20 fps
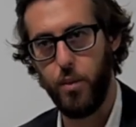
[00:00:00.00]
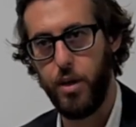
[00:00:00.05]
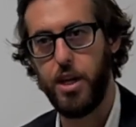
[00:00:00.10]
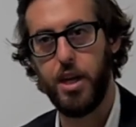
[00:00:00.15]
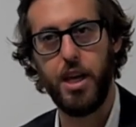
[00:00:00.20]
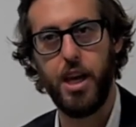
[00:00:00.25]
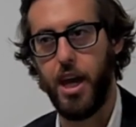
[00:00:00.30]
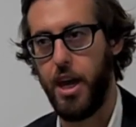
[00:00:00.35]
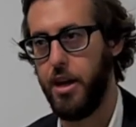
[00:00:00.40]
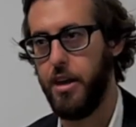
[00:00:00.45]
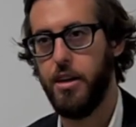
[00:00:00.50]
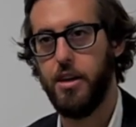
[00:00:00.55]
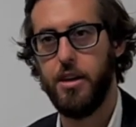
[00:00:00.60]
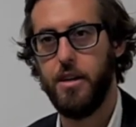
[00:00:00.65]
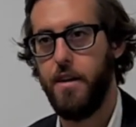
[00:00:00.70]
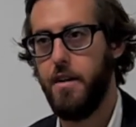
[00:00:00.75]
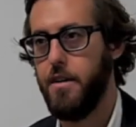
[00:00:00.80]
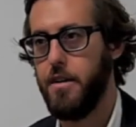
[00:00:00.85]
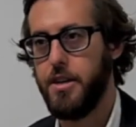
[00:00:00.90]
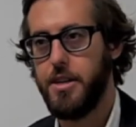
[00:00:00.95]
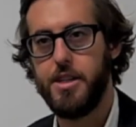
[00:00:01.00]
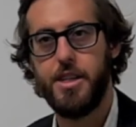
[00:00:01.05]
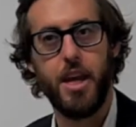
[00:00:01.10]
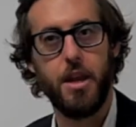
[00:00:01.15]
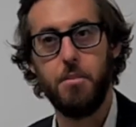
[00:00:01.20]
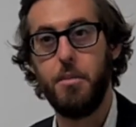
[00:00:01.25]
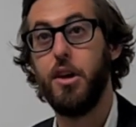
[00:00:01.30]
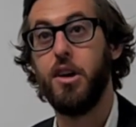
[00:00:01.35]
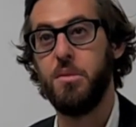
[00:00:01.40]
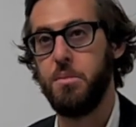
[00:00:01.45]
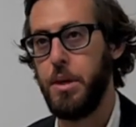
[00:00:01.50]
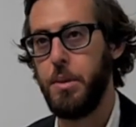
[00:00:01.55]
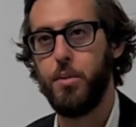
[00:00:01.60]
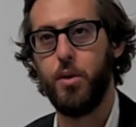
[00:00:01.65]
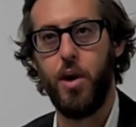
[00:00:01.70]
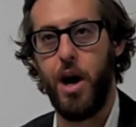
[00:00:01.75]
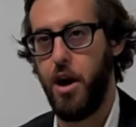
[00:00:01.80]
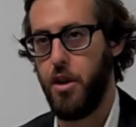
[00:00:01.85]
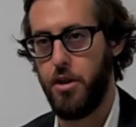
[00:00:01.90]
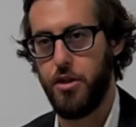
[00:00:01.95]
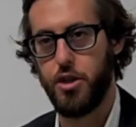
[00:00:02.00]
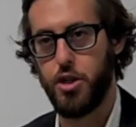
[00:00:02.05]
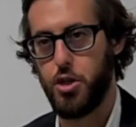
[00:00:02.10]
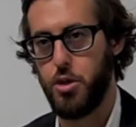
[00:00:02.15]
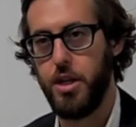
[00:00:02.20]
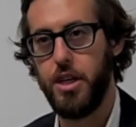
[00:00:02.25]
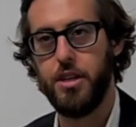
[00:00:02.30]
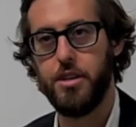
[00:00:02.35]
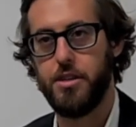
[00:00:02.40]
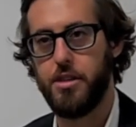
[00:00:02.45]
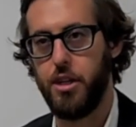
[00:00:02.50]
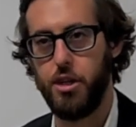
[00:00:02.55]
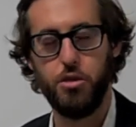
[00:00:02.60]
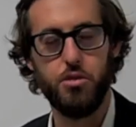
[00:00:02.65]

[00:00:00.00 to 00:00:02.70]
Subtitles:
We could get 10 million people out on the streets,